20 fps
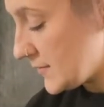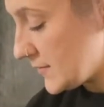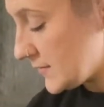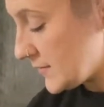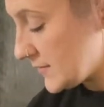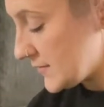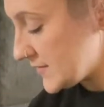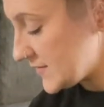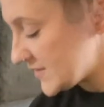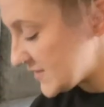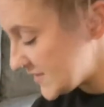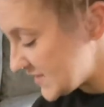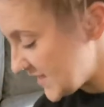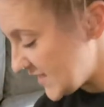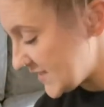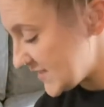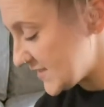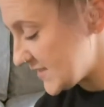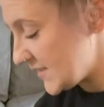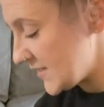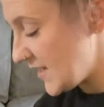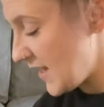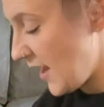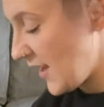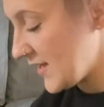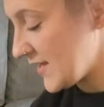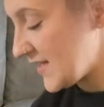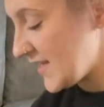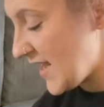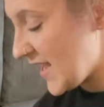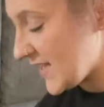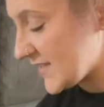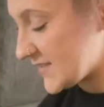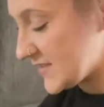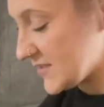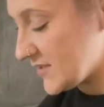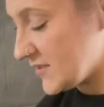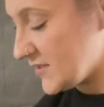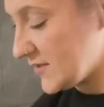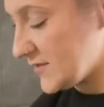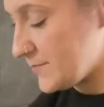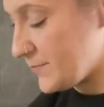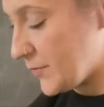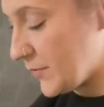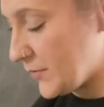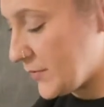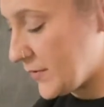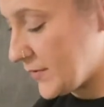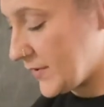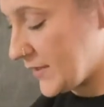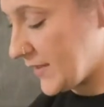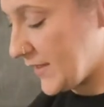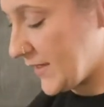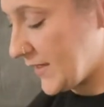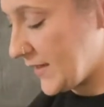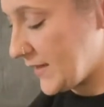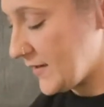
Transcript: Sit. Yes, good boy.